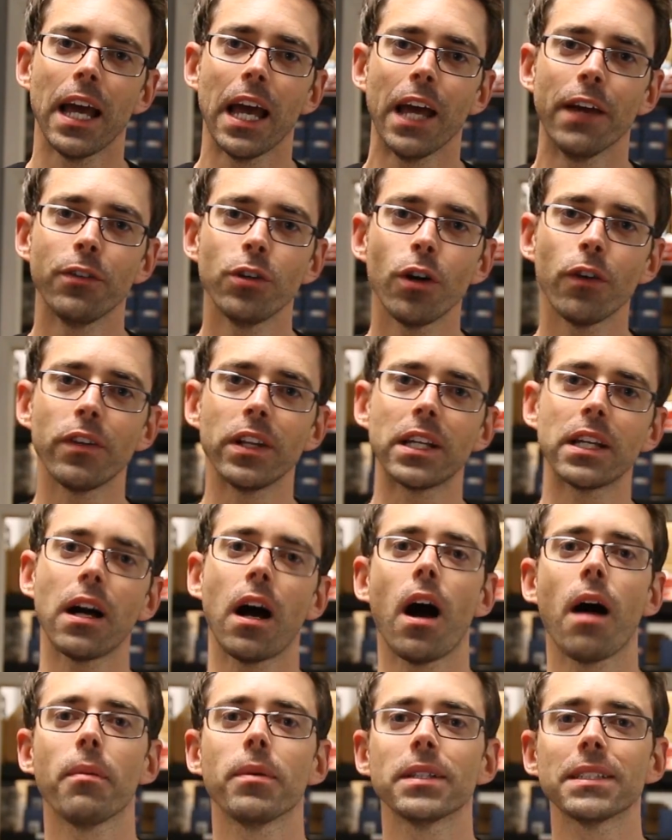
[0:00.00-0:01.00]
If you have any
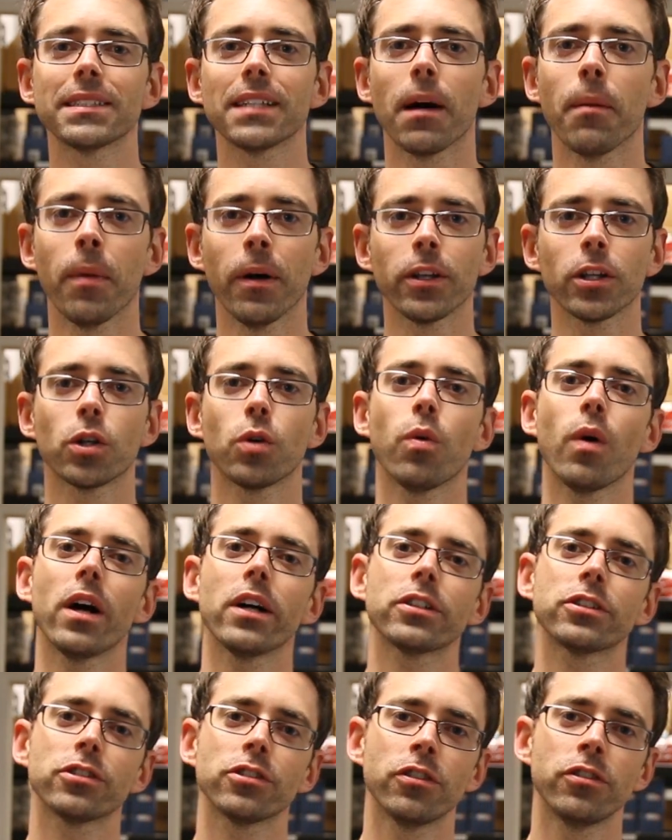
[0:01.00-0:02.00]
comments about the
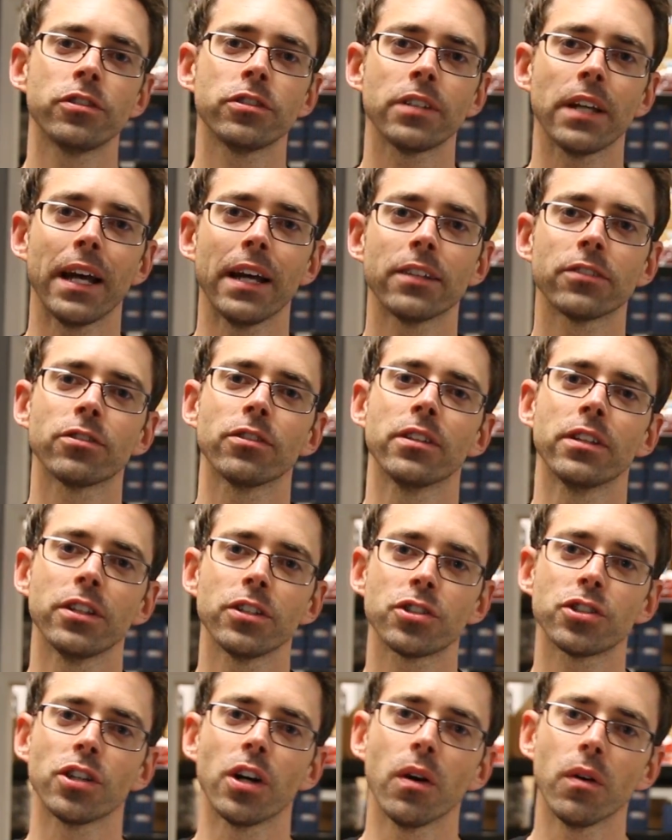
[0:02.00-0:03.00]
questions answered in
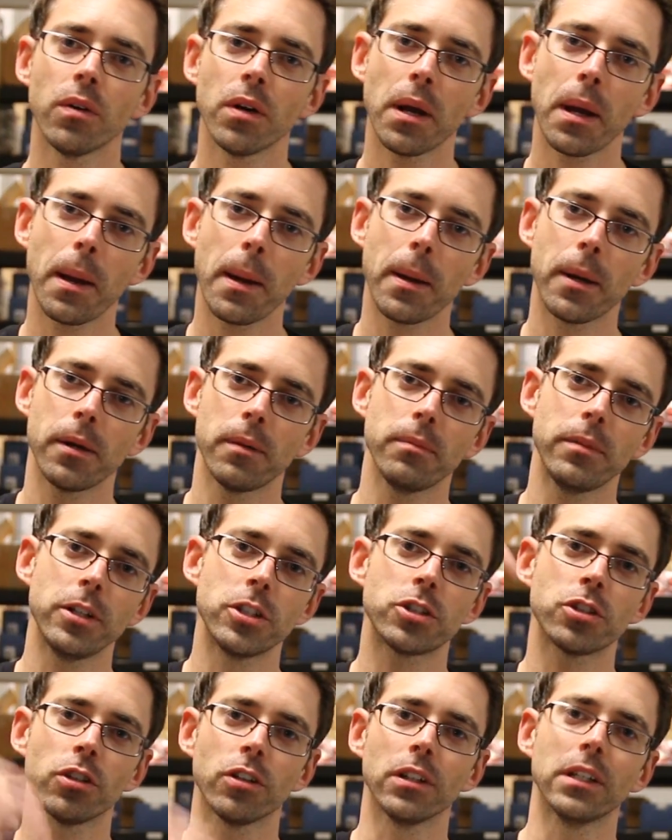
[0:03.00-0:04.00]
this show, be
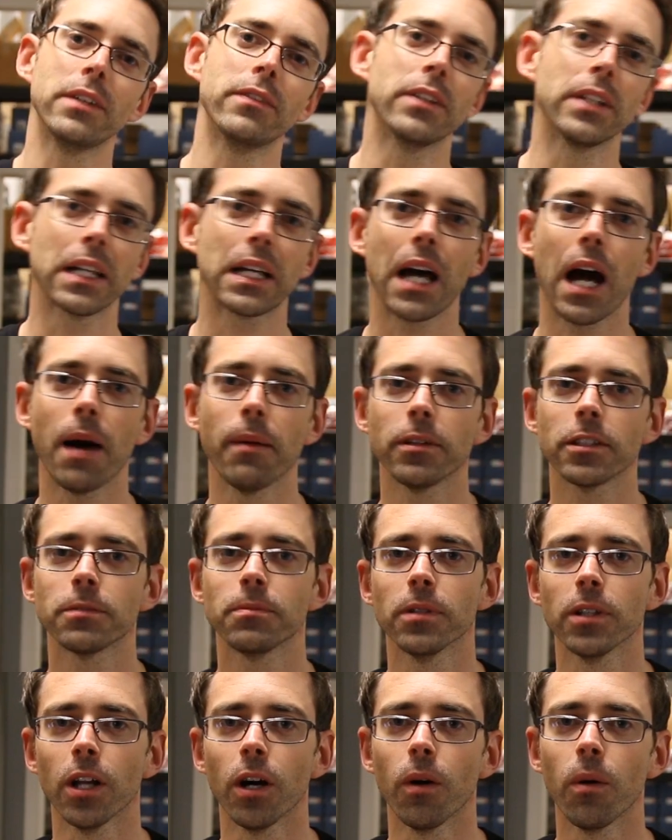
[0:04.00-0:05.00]
sure to leave it in the comments
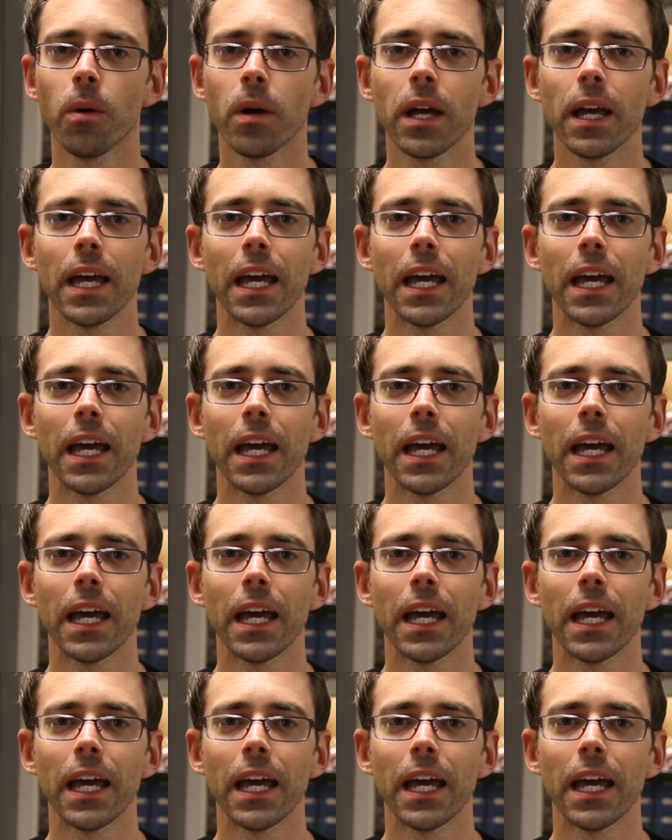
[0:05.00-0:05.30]
below.